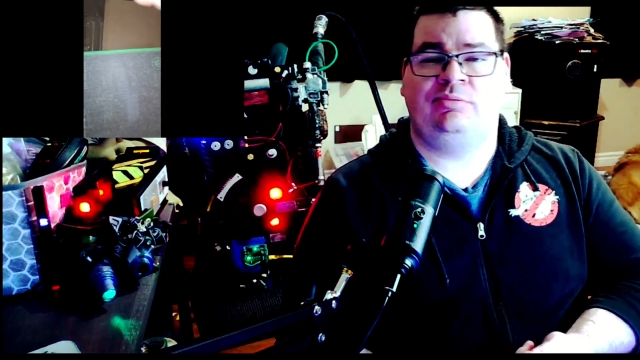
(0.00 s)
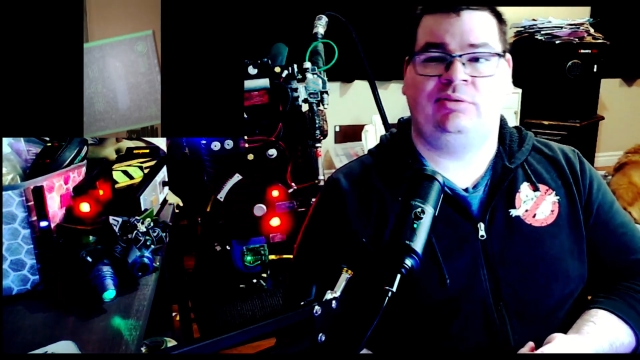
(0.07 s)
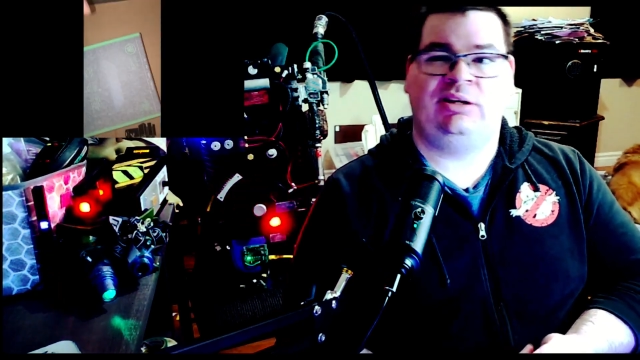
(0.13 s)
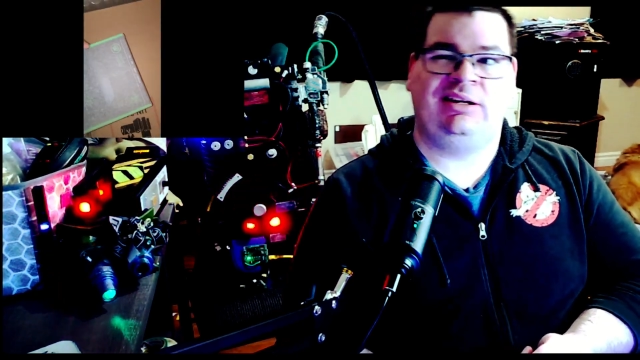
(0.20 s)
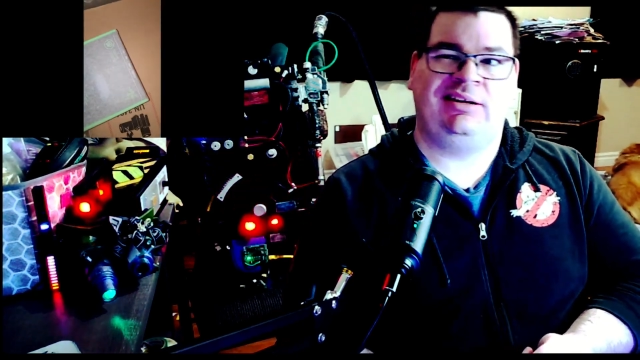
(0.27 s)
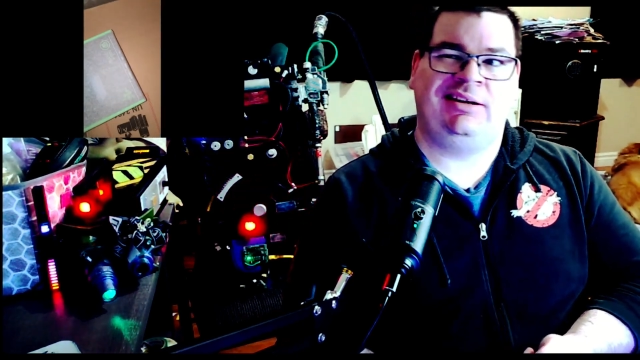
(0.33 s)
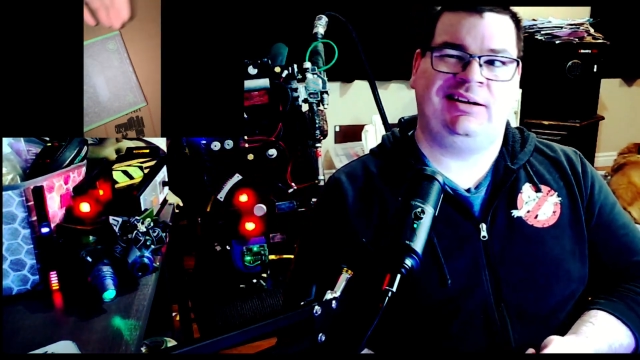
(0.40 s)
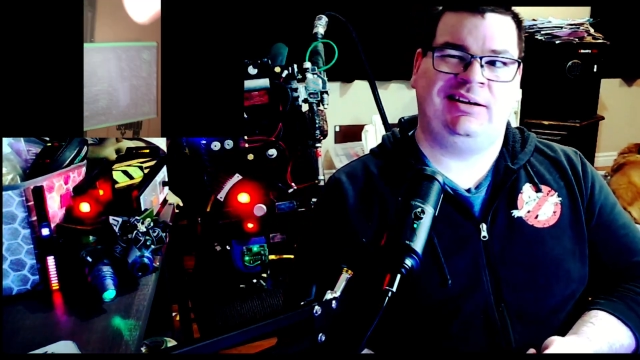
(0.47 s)

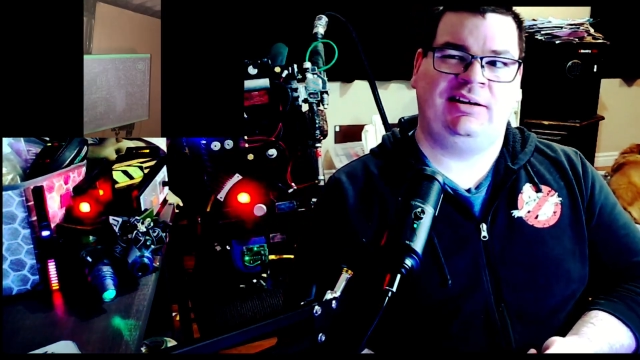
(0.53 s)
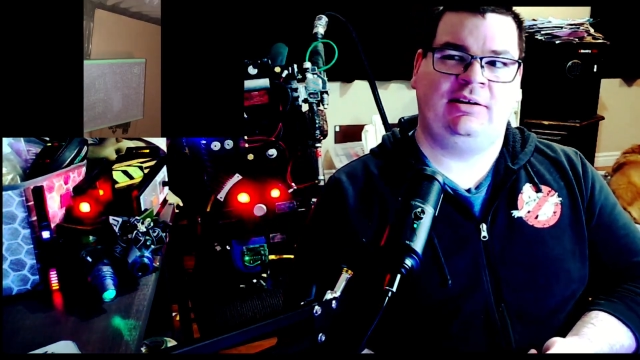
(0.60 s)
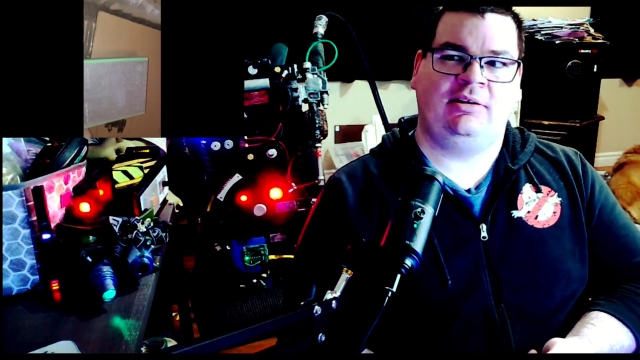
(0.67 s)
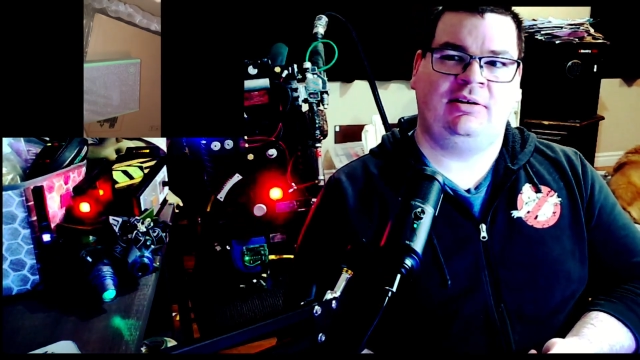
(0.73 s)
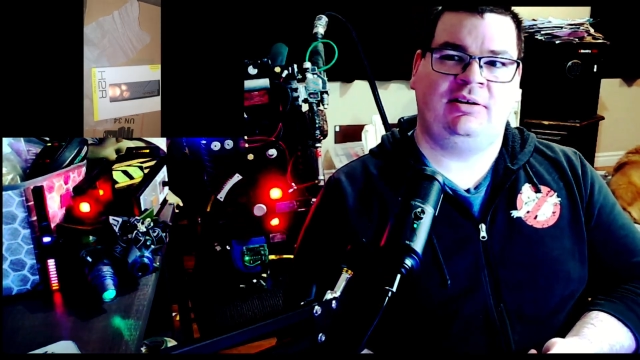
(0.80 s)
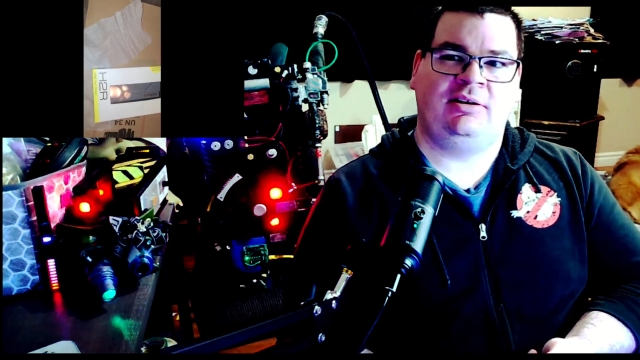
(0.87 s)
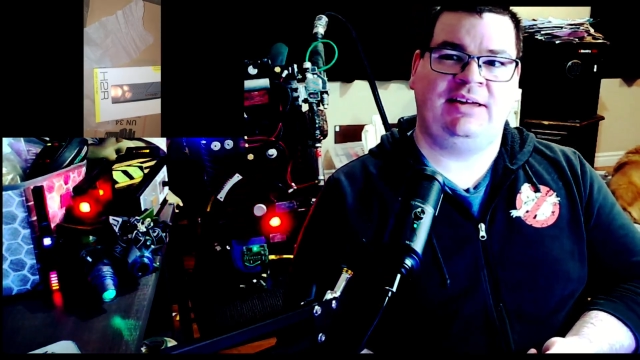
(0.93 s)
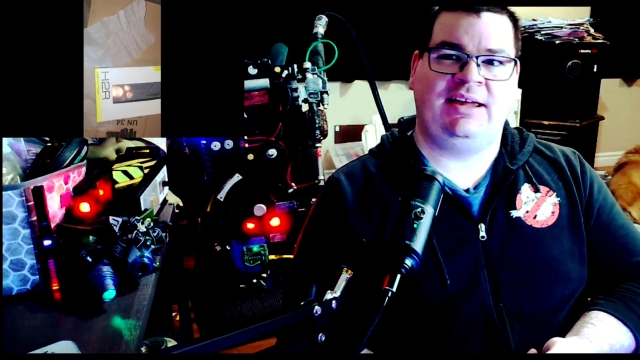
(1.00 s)
in a
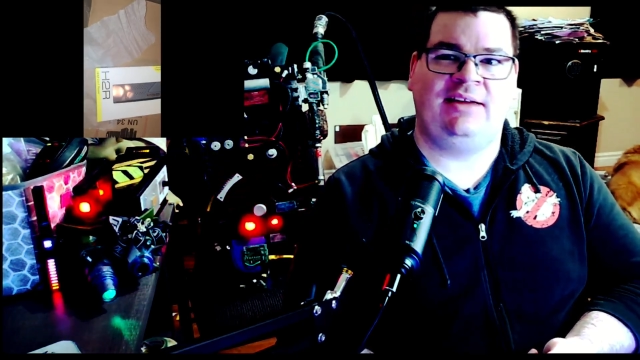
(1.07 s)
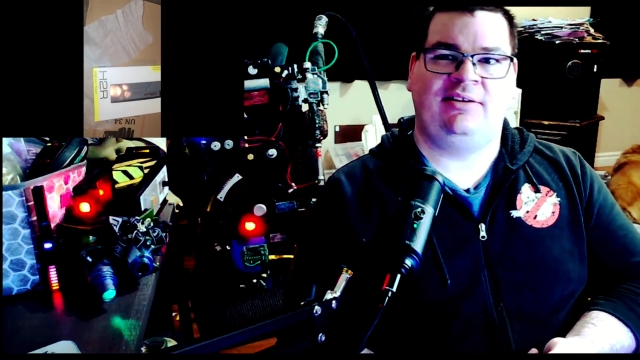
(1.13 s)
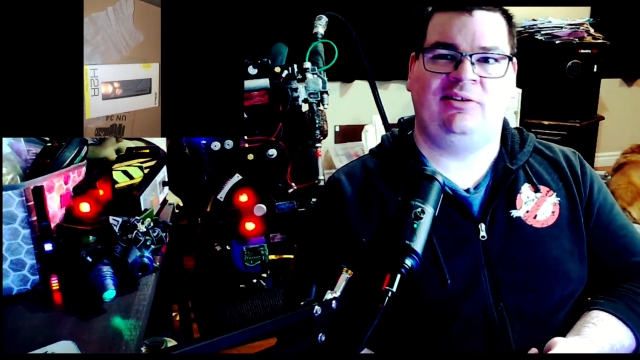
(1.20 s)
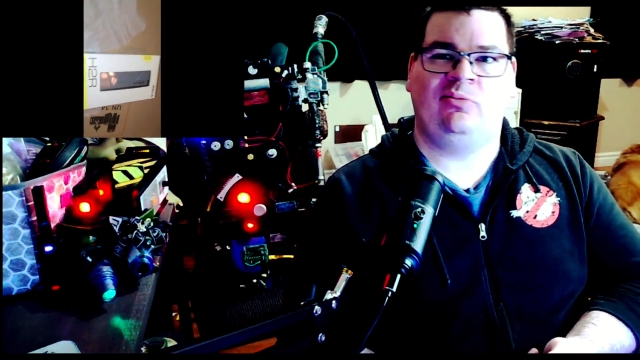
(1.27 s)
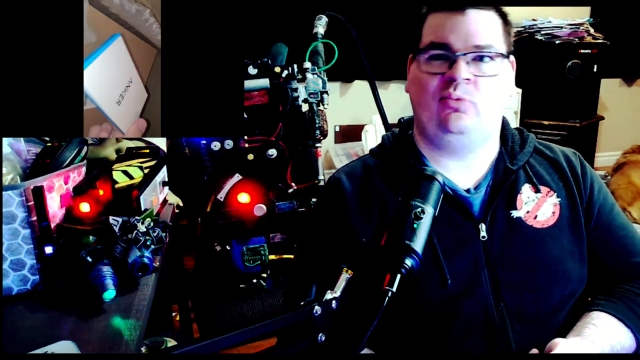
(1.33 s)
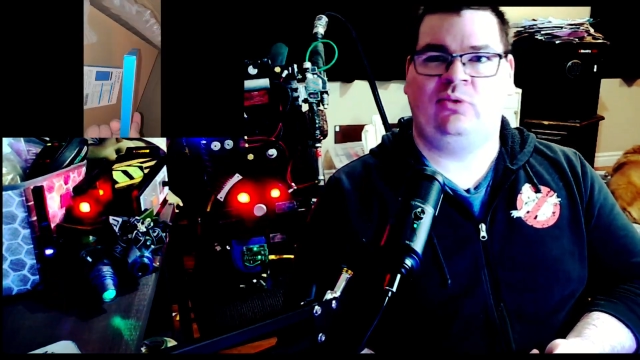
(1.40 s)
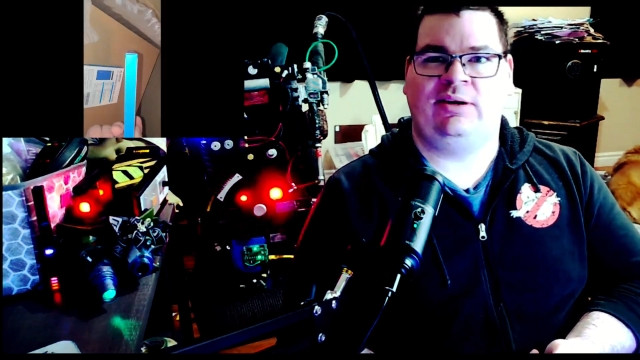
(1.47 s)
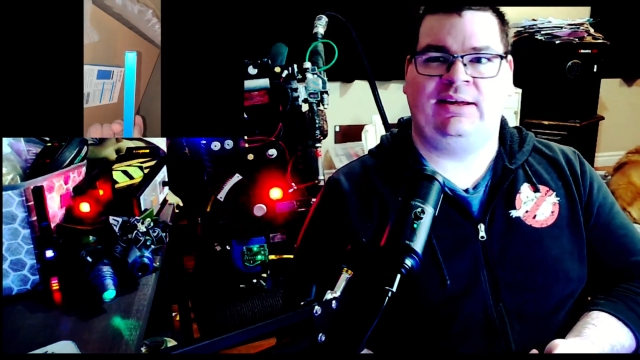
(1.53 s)

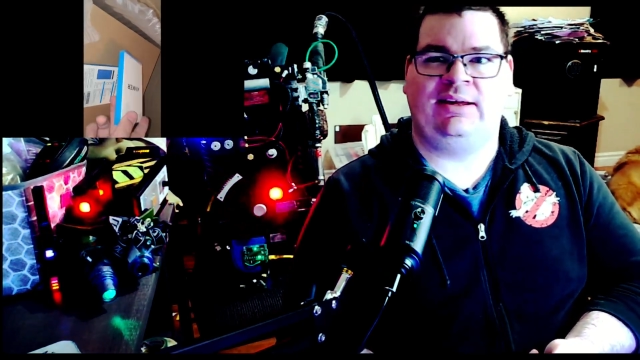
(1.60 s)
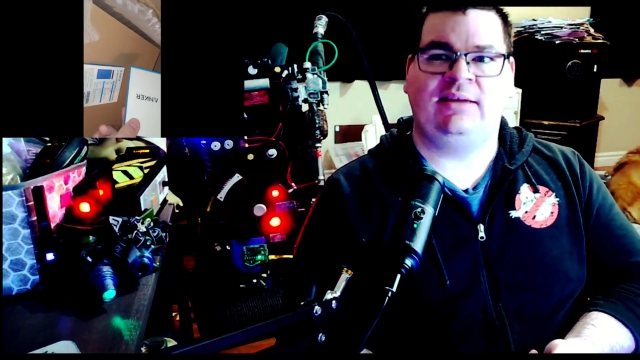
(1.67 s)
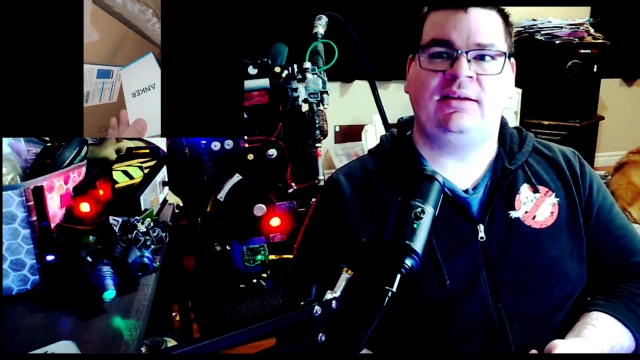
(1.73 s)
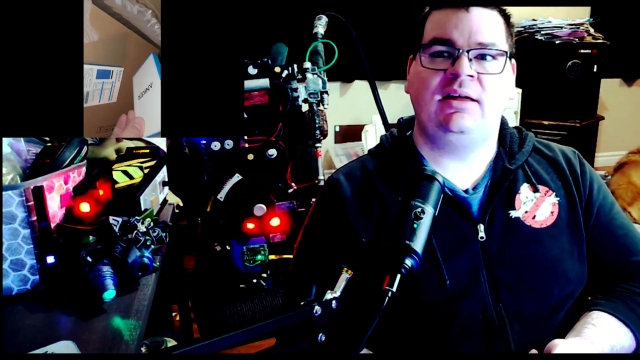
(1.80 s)
uncandid way.